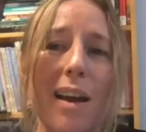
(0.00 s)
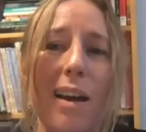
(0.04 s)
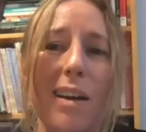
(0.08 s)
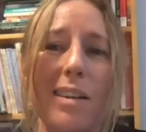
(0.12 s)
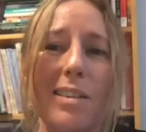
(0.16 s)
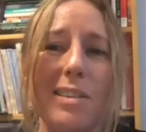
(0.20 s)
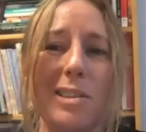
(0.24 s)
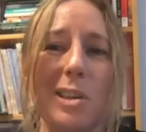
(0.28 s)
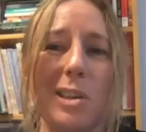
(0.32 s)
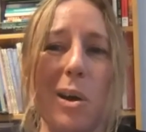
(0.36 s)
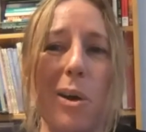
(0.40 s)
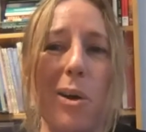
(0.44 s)

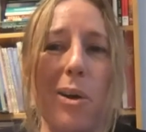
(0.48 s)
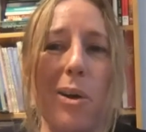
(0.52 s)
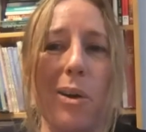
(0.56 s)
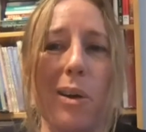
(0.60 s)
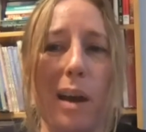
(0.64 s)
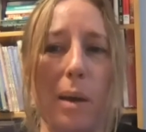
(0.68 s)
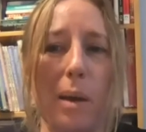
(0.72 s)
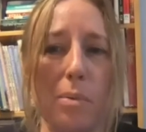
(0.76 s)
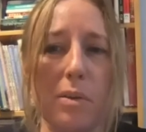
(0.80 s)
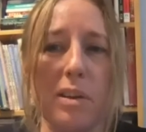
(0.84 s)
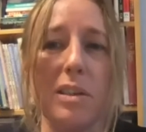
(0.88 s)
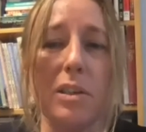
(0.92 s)
So
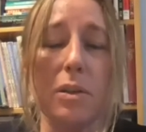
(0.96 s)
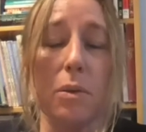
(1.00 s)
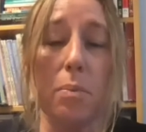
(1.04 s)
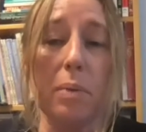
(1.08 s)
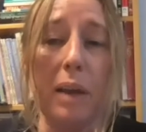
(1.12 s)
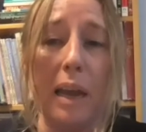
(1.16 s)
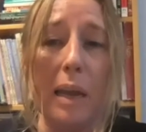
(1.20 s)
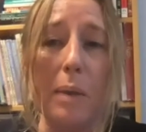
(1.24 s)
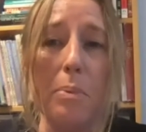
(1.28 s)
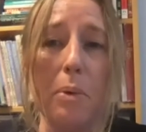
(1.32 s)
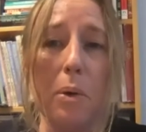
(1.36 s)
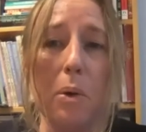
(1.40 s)
Aboriginal
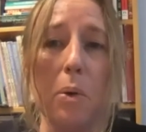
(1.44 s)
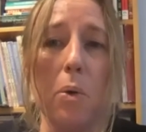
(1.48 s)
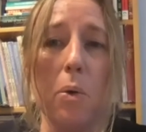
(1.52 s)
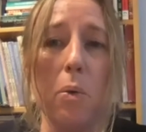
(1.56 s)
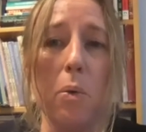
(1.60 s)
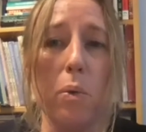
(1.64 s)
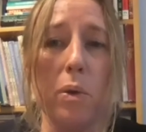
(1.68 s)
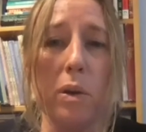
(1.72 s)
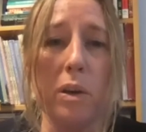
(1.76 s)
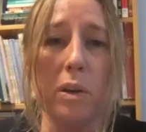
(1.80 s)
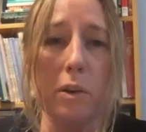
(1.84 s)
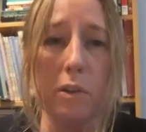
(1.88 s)
people
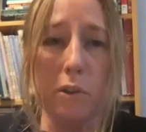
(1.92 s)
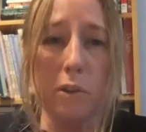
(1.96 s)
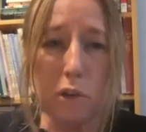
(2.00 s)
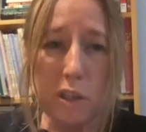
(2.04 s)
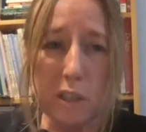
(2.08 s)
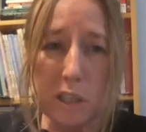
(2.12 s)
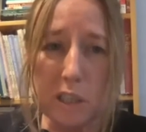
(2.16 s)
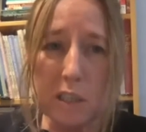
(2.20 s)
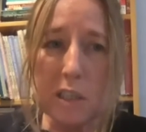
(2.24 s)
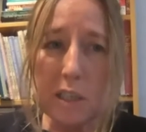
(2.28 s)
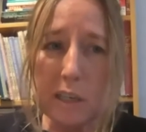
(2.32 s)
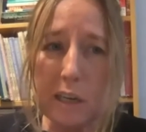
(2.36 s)
would
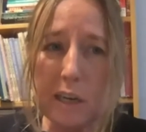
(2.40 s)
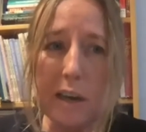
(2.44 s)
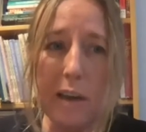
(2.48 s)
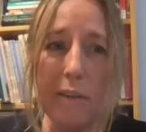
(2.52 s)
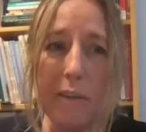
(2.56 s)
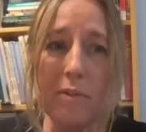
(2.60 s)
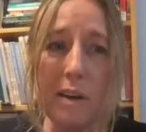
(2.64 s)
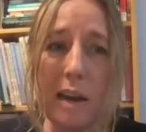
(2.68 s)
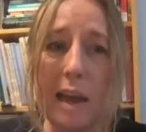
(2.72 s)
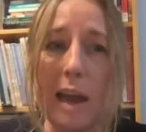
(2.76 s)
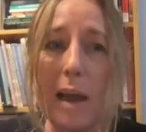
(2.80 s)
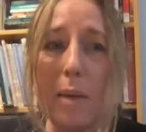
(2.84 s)
traditionally
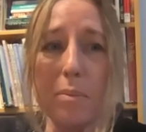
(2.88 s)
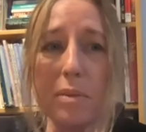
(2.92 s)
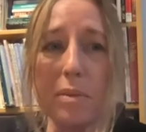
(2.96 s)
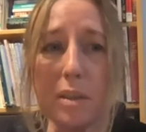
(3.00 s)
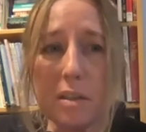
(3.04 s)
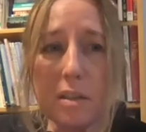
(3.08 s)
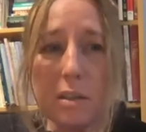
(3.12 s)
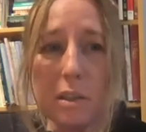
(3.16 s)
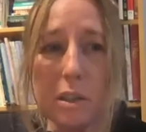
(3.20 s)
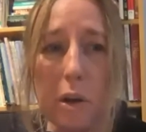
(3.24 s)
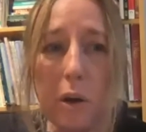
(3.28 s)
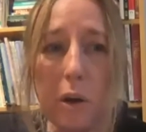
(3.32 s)
have napped
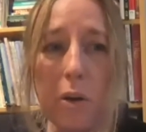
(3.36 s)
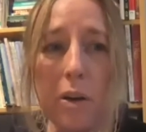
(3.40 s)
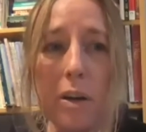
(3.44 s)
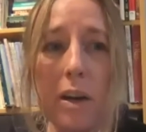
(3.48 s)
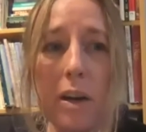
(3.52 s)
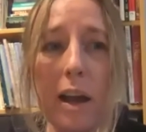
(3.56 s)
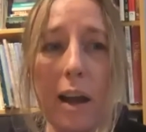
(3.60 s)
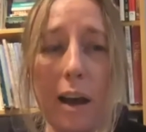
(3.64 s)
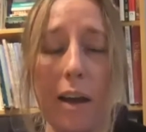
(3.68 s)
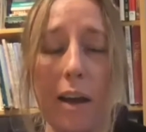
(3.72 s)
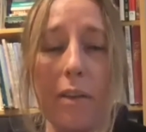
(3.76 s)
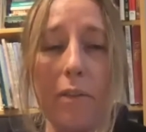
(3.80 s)
stone
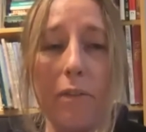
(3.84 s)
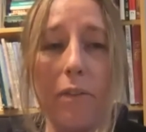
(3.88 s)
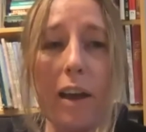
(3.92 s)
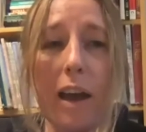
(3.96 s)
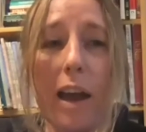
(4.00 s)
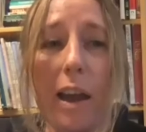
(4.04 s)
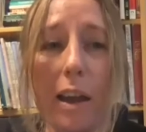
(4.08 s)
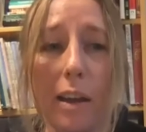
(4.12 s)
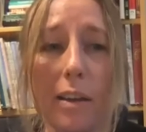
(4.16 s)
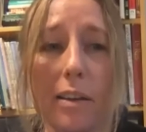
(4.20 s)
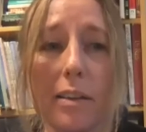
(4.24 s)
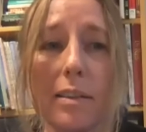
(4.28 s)

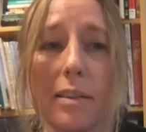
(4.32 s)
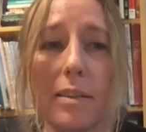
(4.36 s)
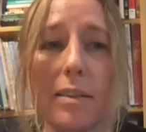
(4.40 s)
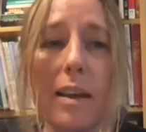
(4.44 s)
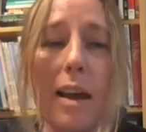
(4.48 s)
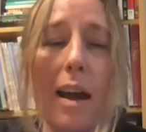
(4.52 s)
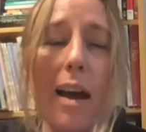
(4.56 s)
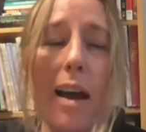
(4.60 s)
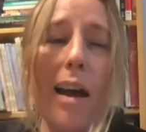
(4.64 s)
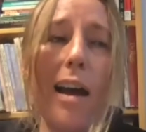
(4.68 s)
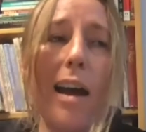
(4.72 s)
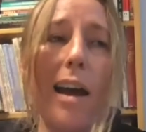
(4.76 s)
artefacts,
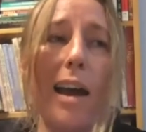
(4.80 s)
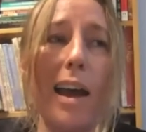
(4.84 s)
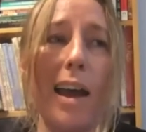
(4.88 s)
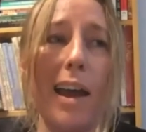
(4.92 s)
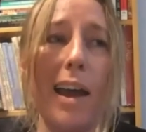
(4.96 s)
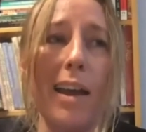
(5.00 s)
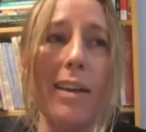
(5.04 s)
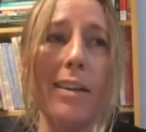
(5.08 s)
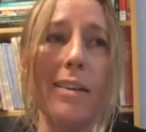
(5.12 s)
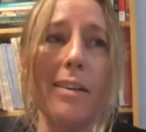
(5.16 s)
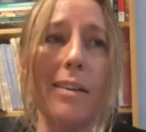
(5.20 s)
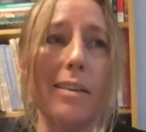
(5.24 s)

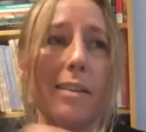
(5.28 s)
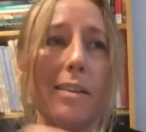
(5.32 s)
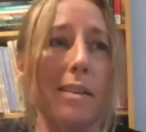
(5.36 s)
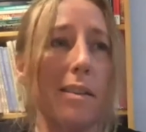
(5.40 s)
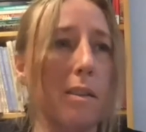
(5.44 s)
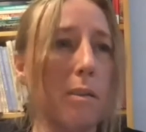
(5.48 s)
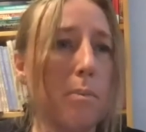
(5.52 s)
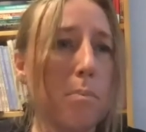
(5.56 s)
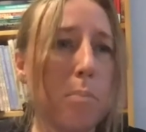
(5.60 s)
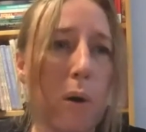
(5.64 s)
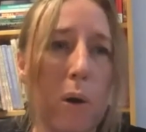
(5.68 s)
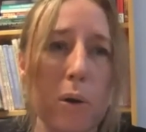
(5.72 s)
and
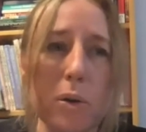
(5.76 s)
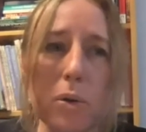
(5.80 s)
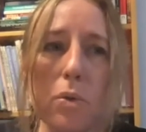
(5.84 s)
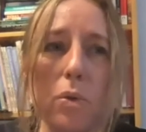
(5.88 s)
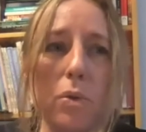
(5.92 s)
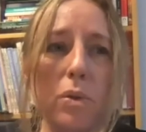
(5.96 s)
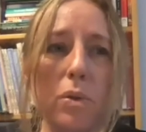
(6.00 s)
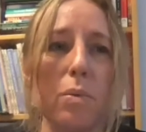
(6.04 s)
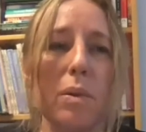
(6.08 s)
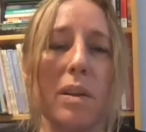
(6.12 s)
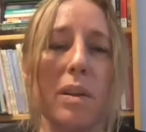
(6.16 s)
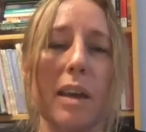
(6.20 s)
the
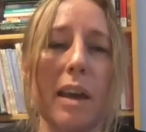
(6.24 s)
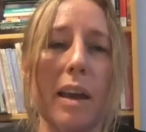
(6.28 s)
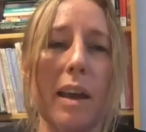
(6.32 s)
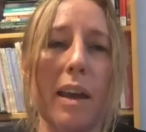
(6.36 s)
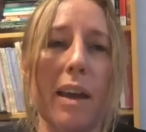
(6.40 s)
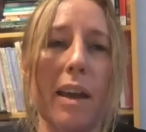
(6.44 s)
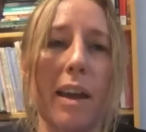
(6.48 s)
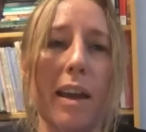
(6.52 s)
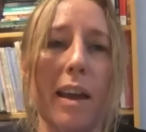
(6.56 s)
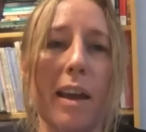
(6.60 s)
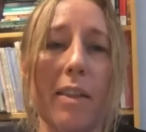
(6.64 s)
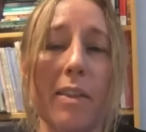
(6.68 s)
bottles were
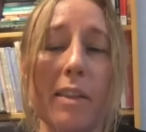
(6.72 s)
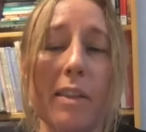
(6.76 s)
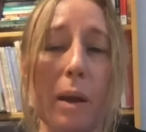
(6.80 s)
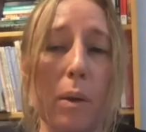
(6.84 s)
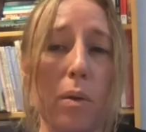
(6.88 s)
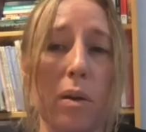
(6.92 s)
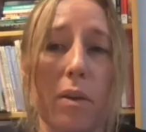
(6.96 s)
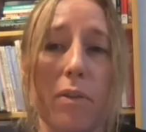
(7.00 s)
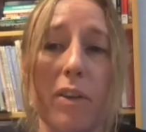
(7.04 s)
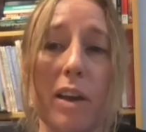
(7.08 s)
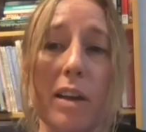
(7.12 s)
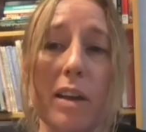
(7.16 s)
there, and they
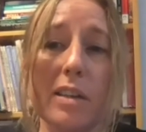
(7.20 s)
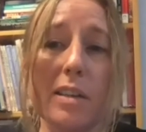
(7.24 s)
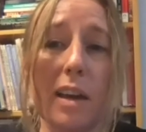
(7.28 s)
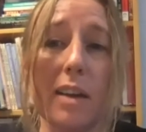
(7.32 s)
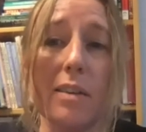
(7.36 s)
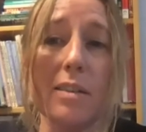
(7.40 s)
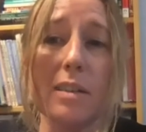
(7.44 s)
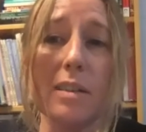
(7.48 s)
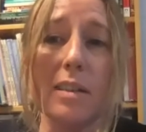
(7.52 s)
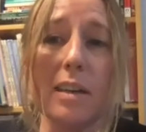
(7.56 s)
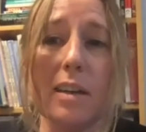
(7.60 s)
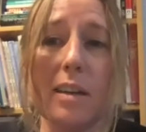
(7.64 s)
were a
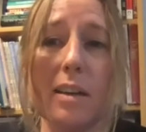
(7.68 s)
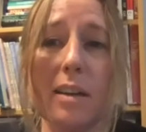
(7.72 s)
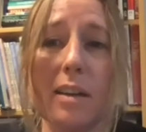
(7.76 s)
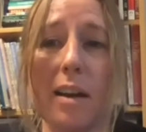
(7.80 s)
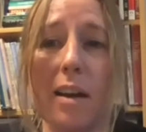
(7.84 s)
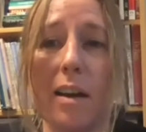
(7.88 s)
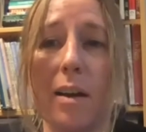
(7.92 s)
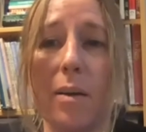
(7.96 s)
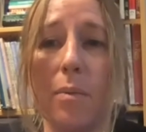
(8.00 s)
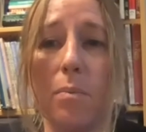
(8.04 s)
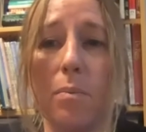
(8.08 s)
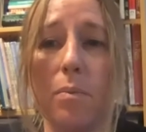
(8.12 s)
fantastic
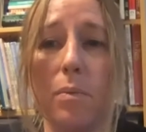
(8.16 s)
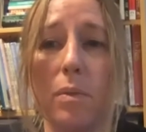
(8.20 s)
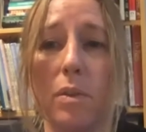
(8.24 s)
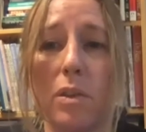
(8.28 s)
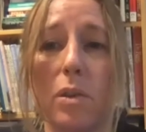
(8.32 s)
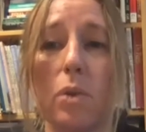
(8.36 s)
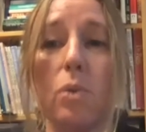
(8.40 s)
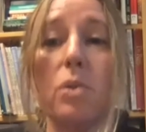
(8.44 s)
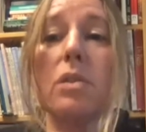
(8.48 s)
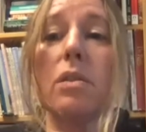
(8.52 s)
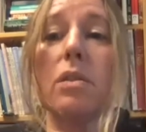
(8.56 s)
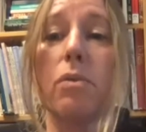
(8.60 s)

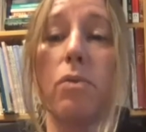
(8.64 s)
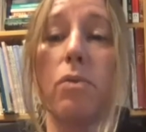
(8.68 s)
source of raw